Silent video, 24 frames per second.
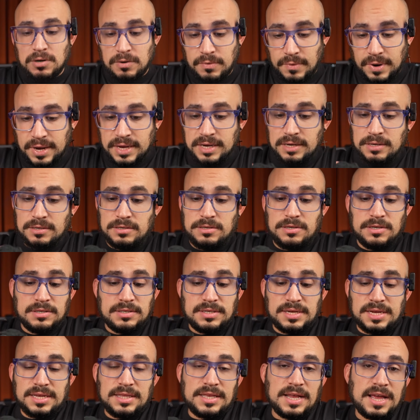right? Just
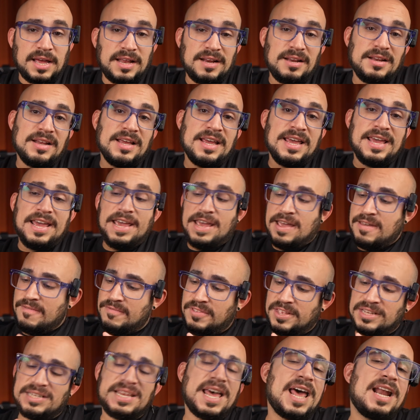like that. If
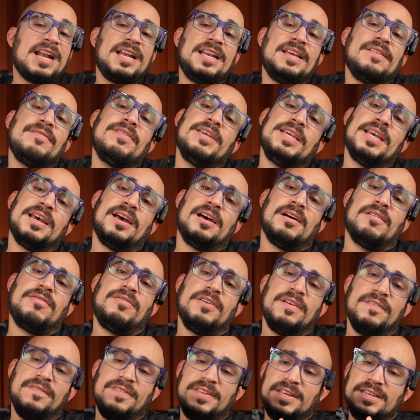this had an EVF,
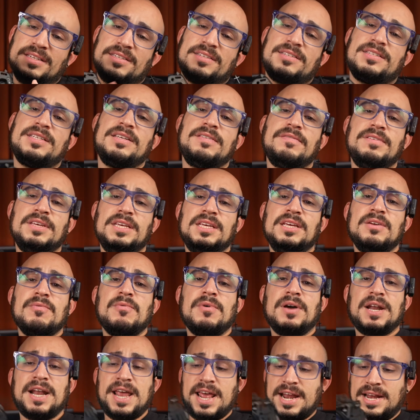if this
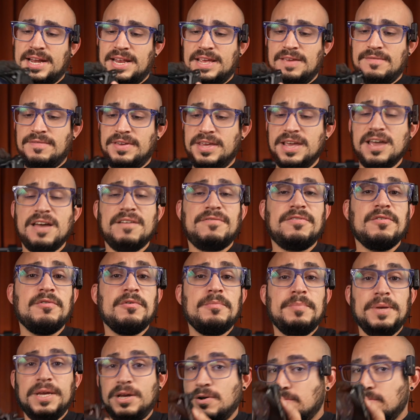ZV-E1 had an EVF, it would be